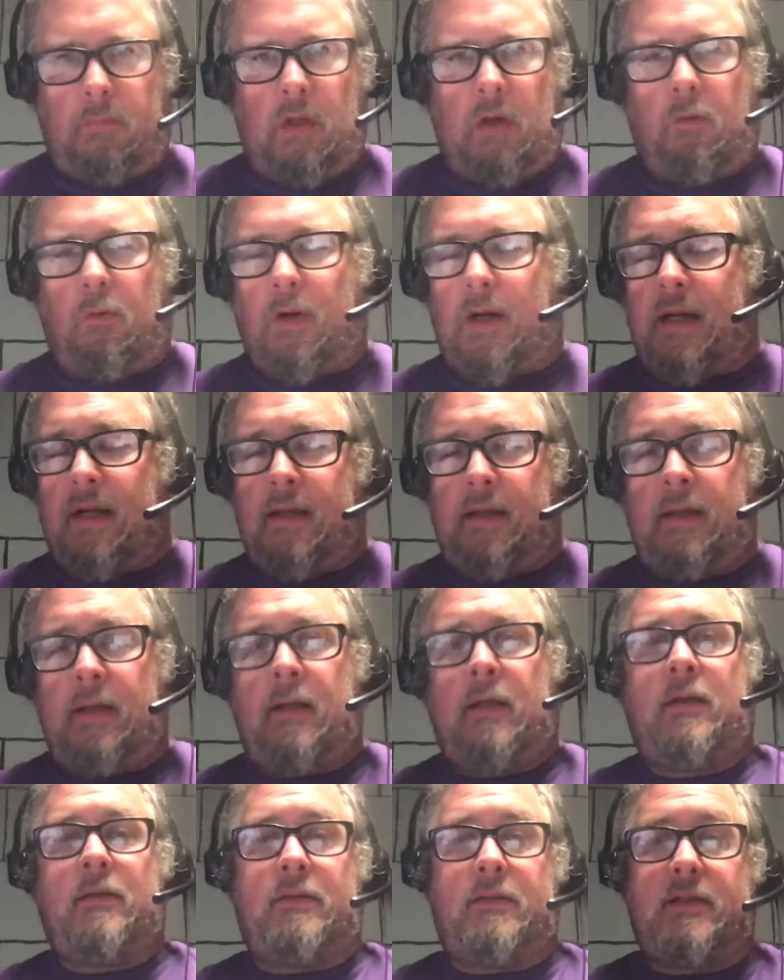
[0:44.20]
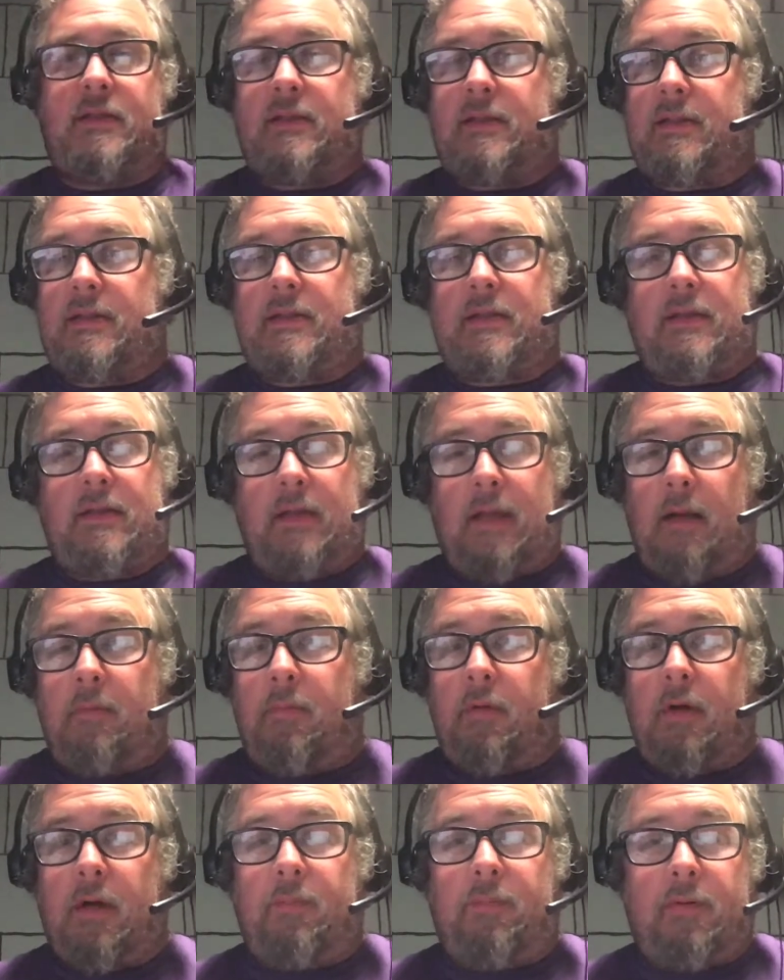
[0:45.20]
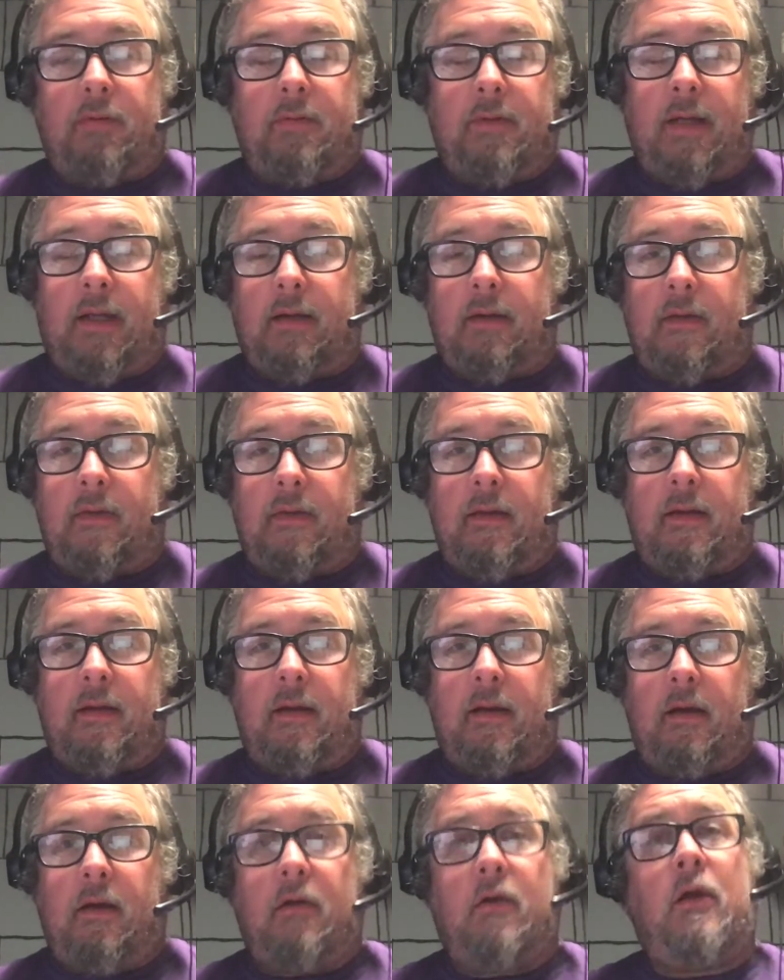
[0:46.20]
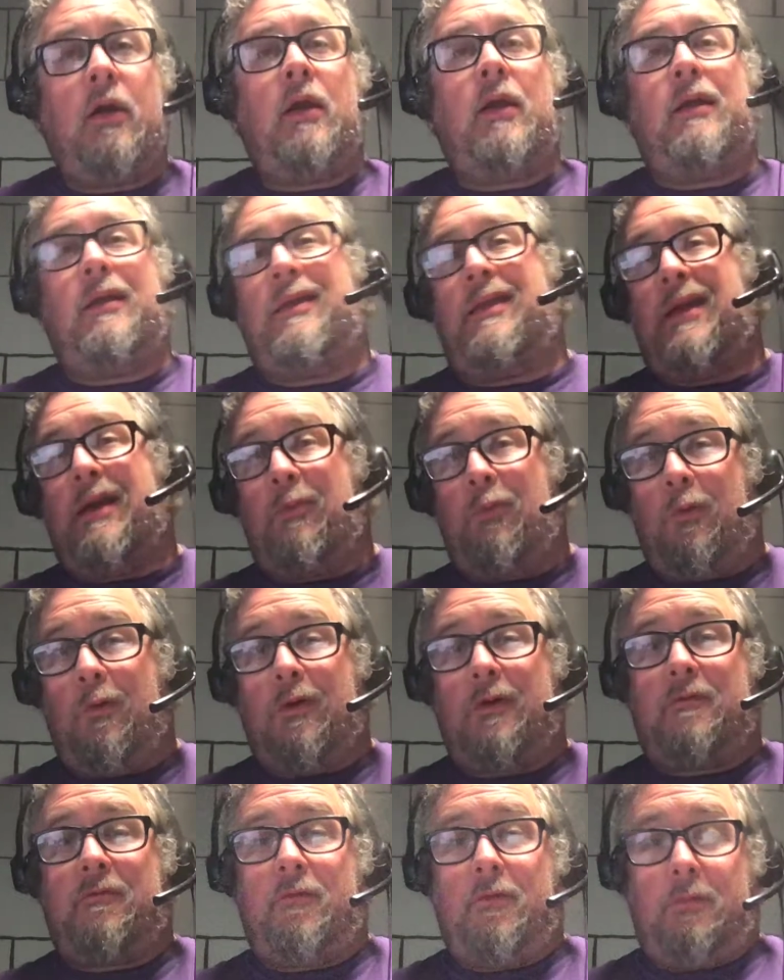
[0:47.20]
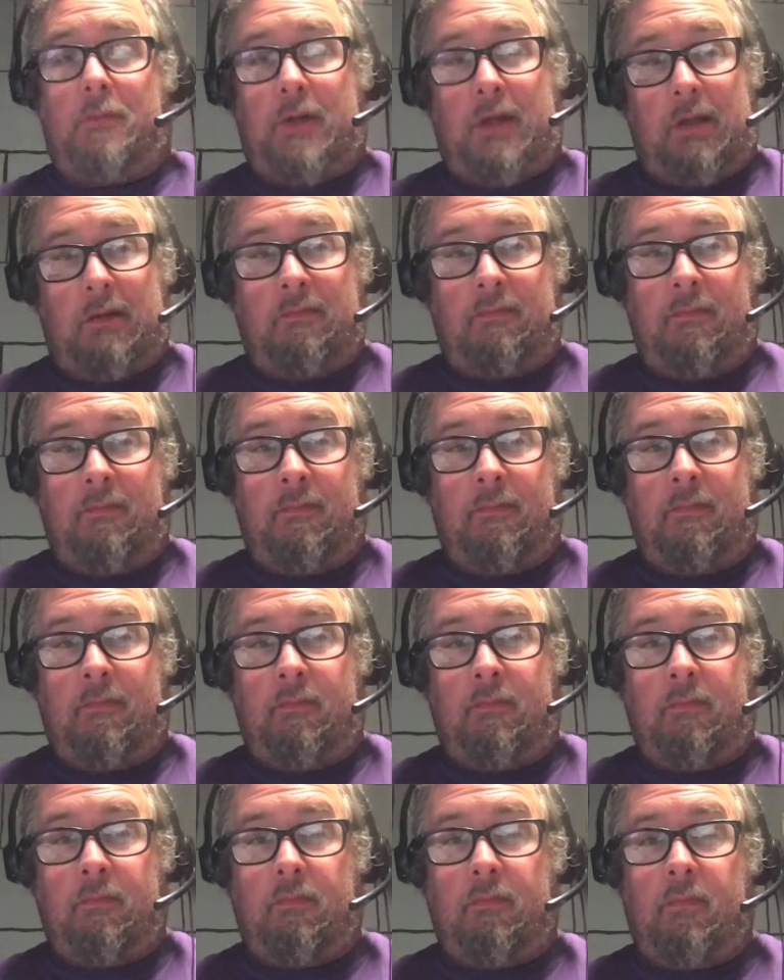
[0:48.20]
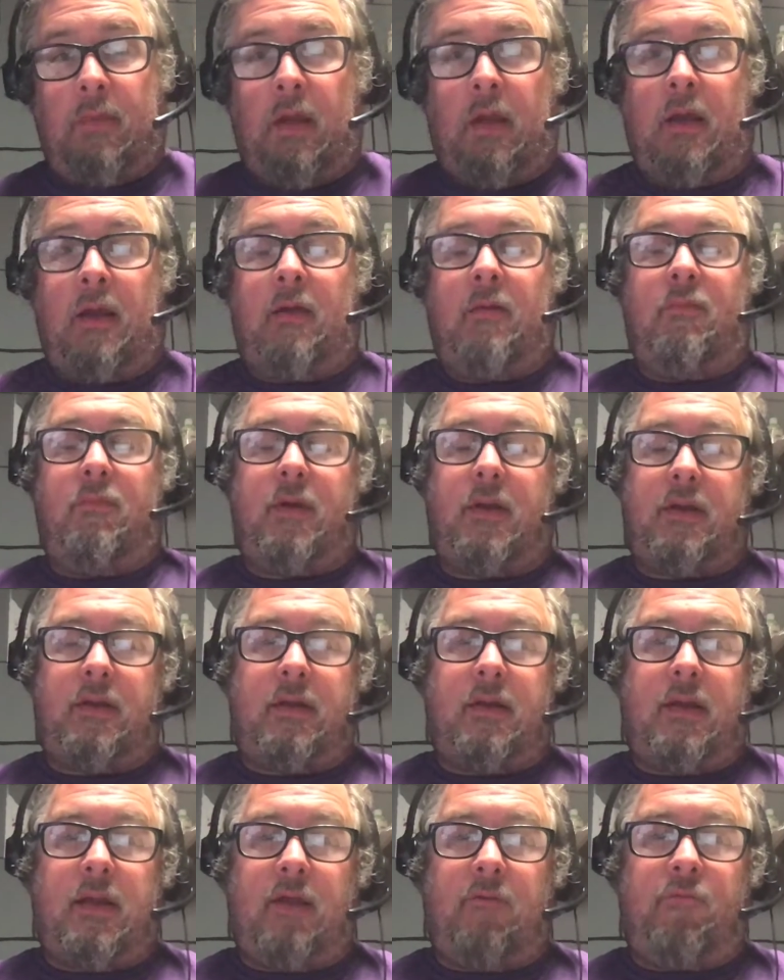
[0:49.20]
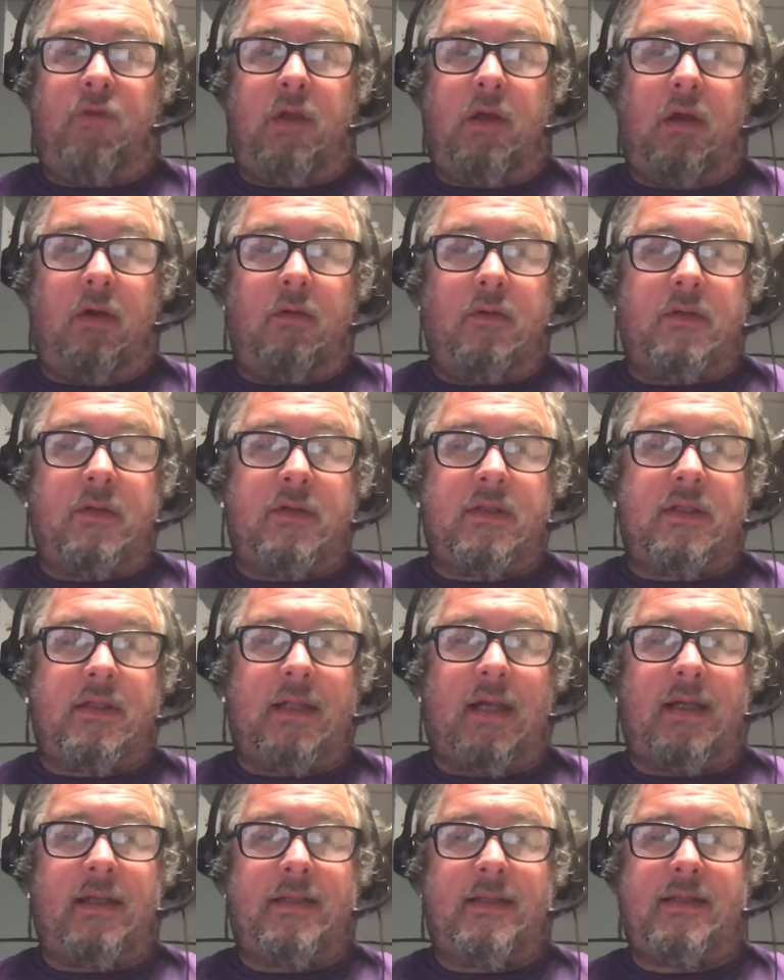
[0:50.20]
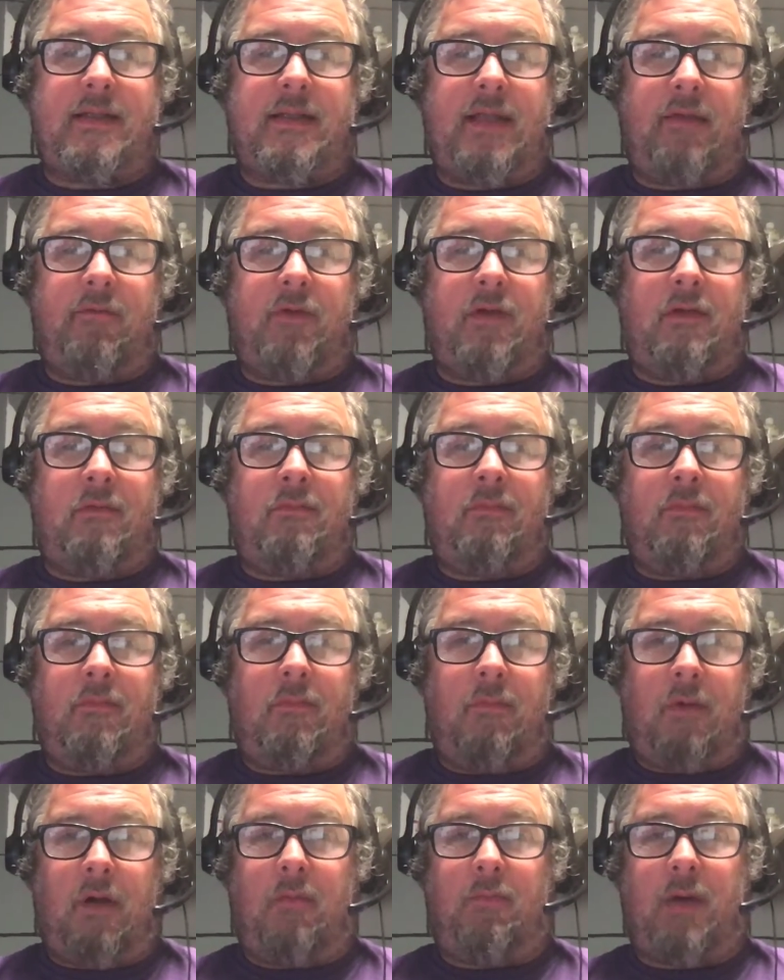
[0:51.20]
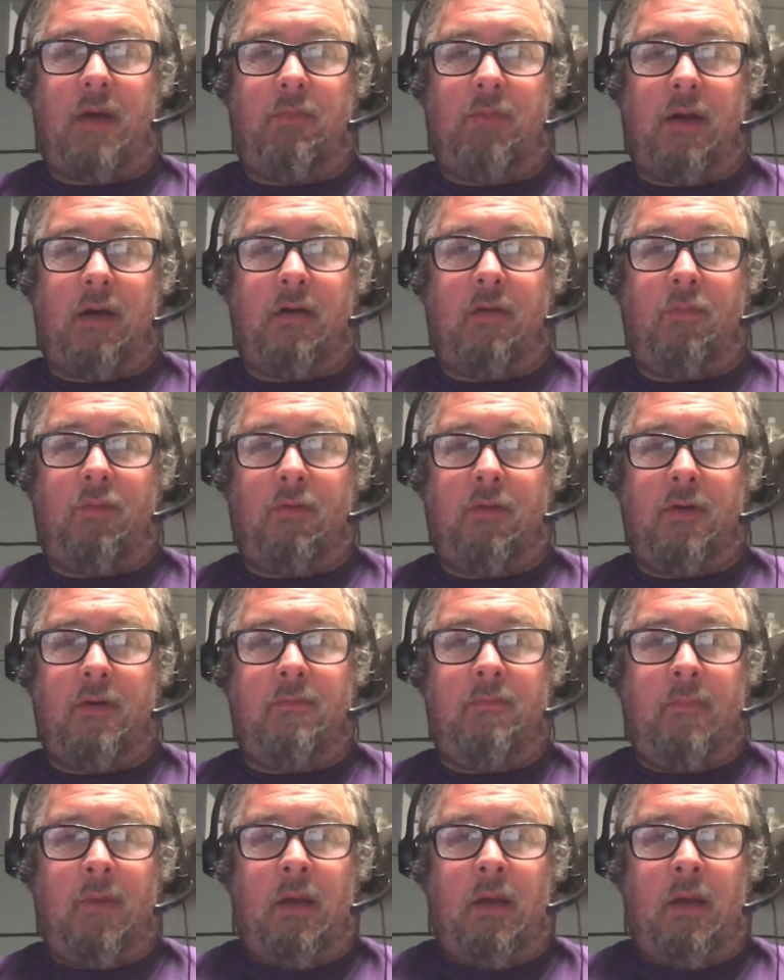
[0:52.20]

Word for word: Why? It's just a number I pulled out of thin air that worked for me. But if you go to slide 7 on my PowerPoint,